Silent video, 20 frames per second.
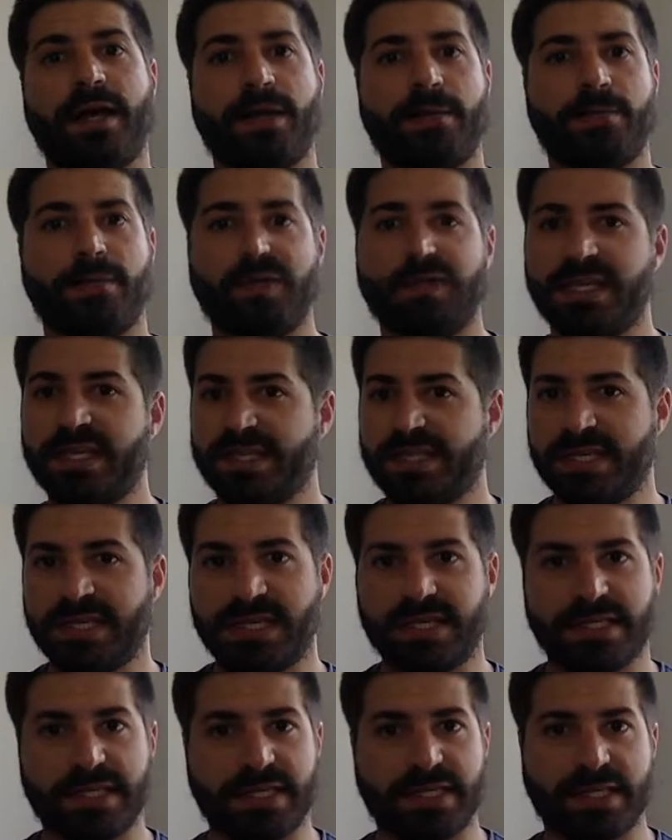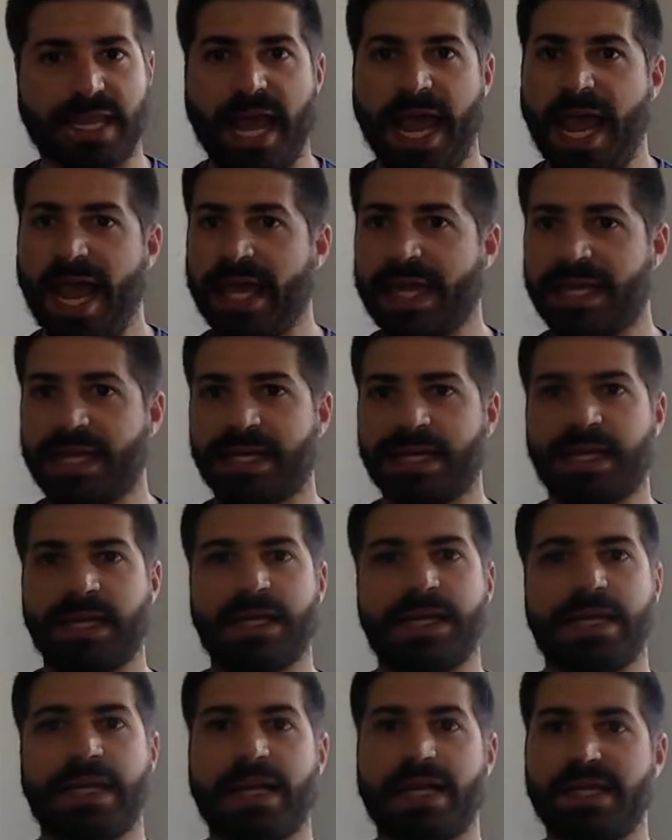What this is adding a
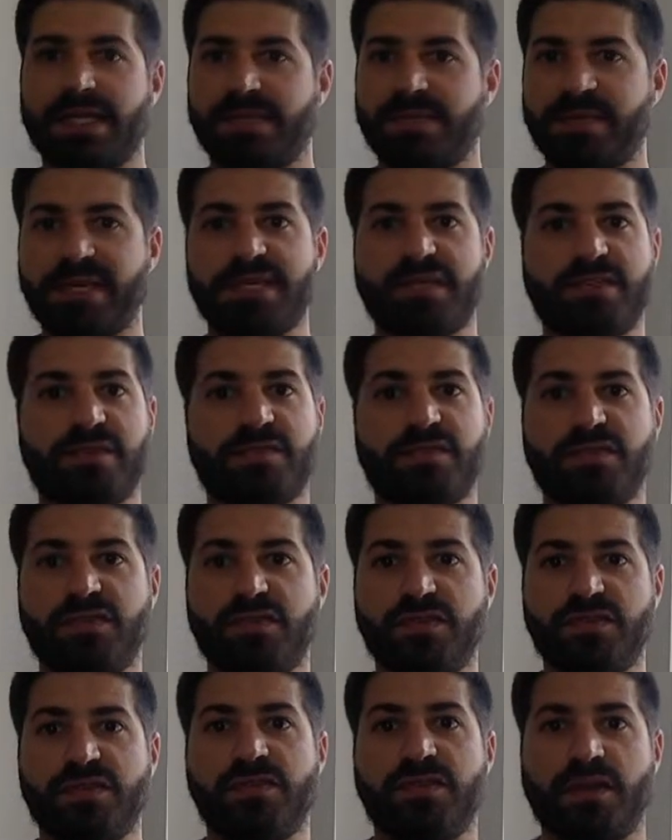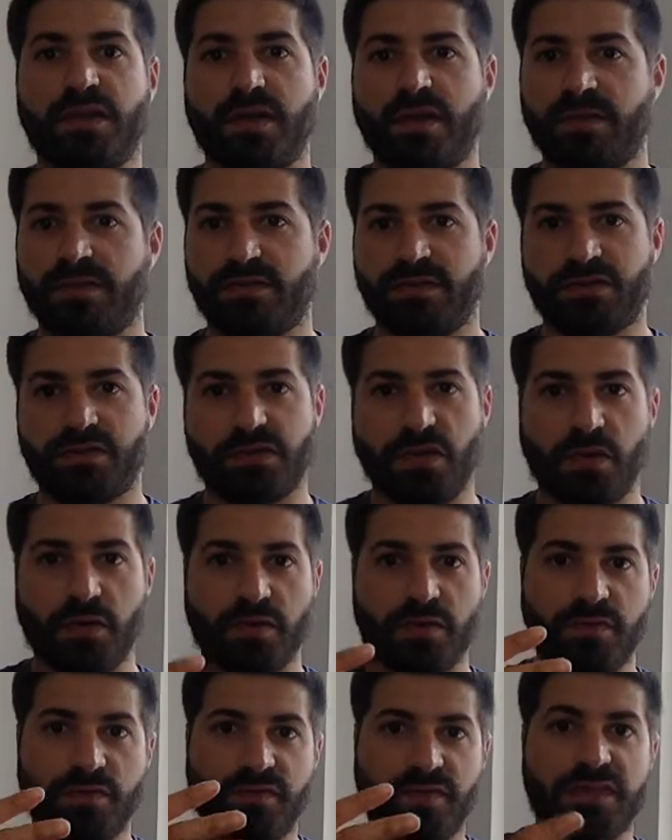nice piece of
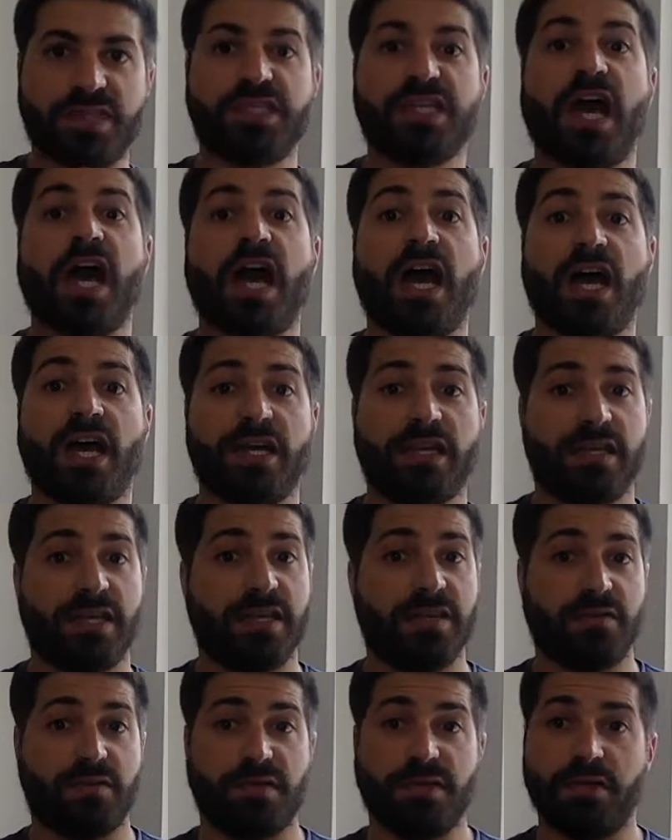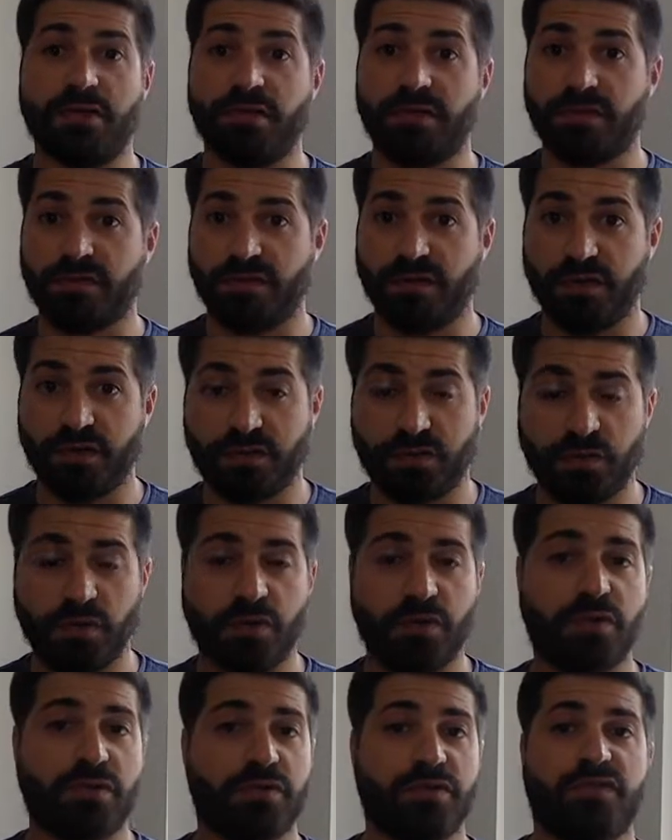stone facade either near your front
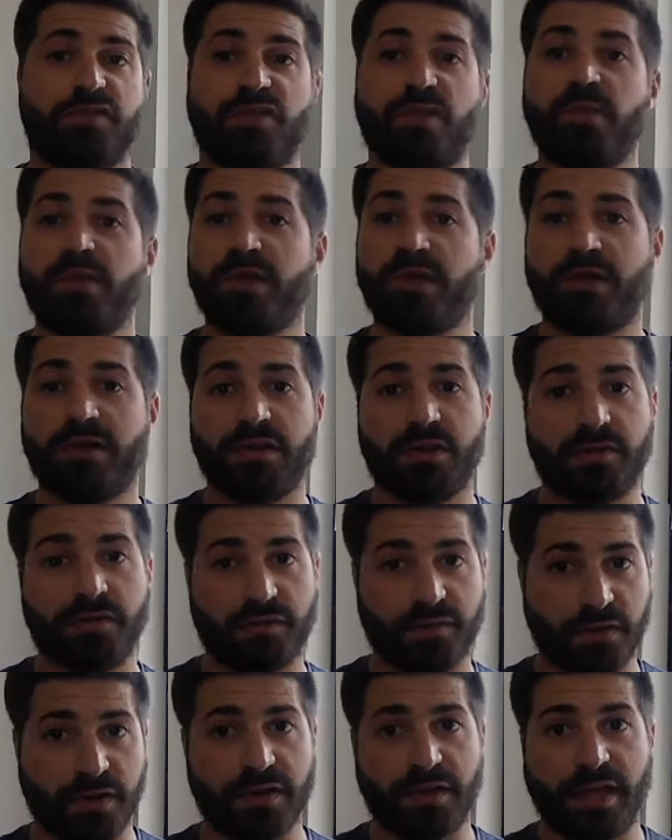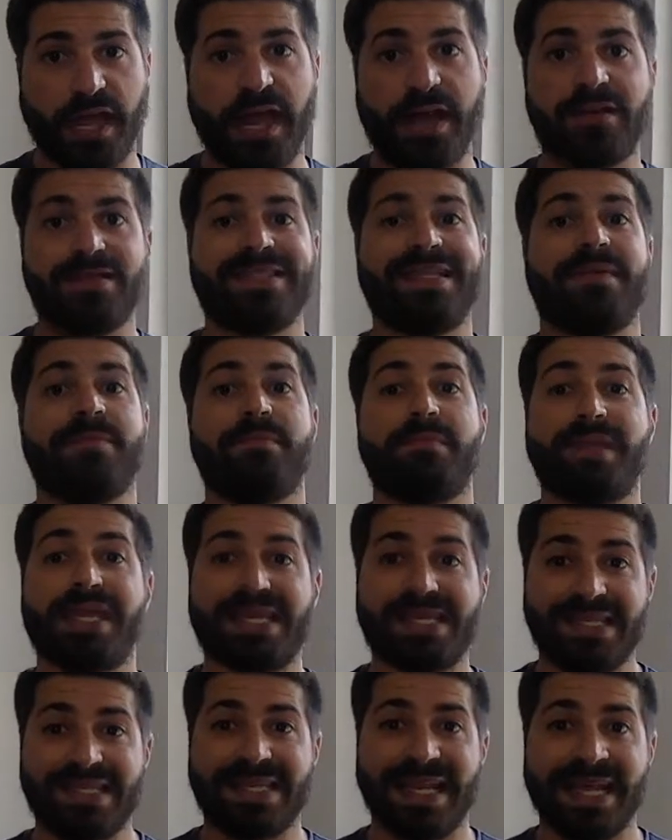door or somewhere on the front of the house that
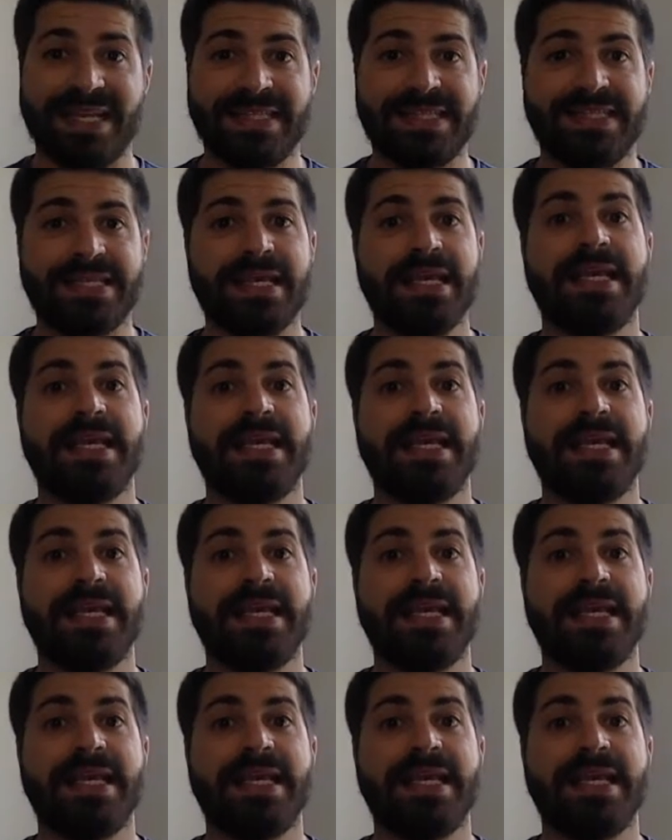makes sense,